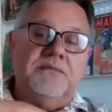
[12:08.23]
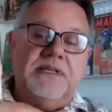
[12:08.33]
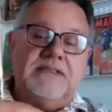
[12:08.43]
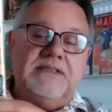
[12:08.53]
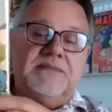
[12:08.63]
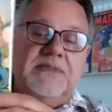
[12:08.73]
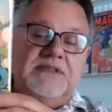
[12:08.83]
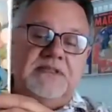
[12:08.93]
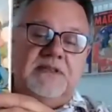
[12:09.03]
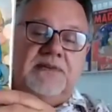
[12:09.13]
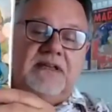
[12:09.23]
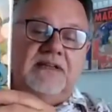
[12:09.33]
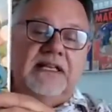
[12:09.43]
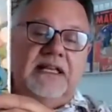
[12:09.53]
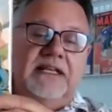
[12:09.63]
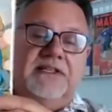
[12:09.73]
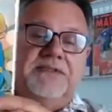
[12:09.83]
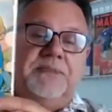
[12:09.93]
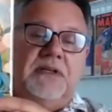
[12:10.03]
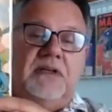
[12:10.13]
pieces missing around the
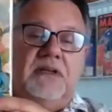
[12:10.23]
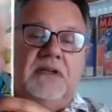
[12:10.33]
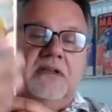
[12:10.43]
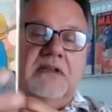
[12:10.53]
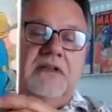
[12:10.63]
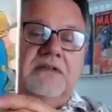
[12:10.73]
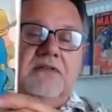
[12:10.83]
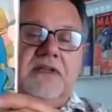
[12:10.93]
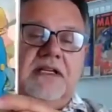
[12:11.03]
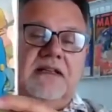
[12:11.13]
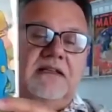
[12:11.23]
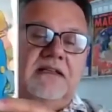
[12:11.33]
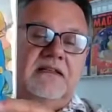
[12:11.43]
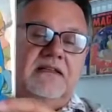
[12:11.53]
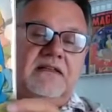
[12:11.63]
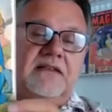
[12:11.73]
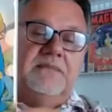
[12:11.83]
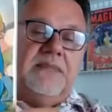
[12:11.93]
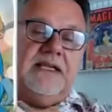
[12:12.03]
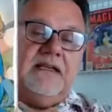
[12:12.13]
edge, but you look at the
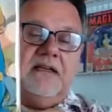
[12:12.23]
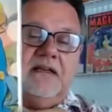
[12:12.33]
main